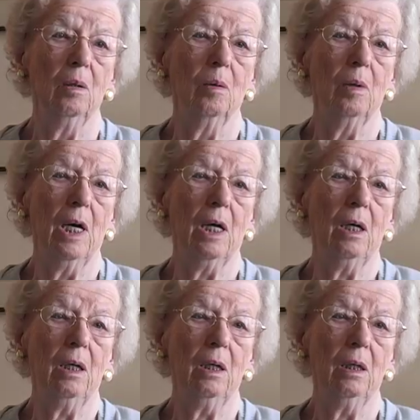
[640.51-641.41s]

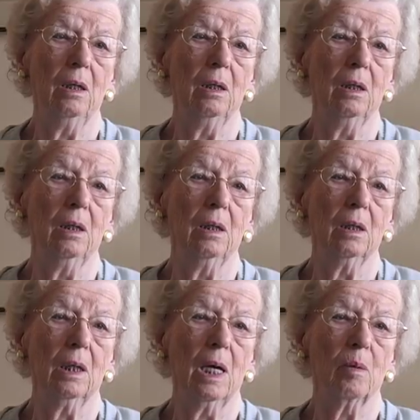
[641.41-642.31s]
well
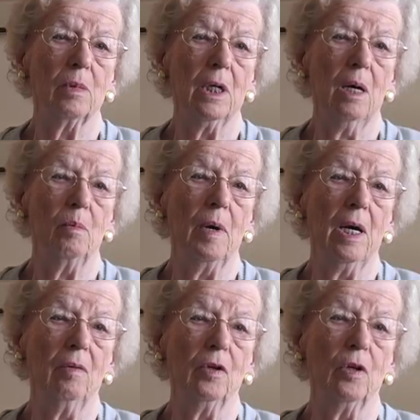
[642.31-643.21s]
kept up
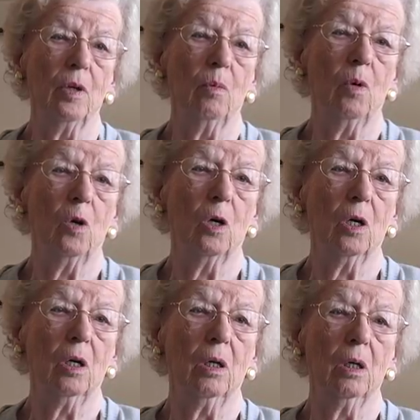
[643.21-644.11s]
after the
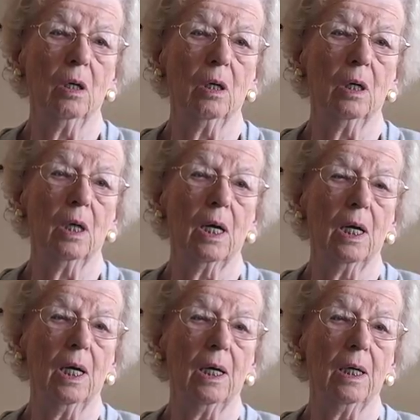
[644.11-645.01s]
war,
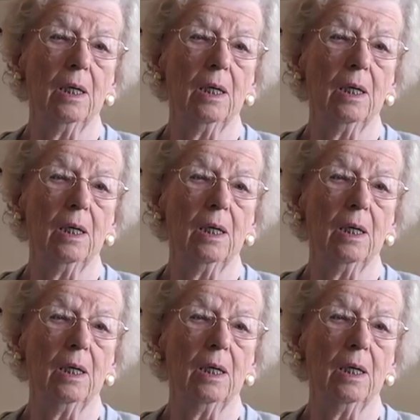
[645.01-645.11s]
and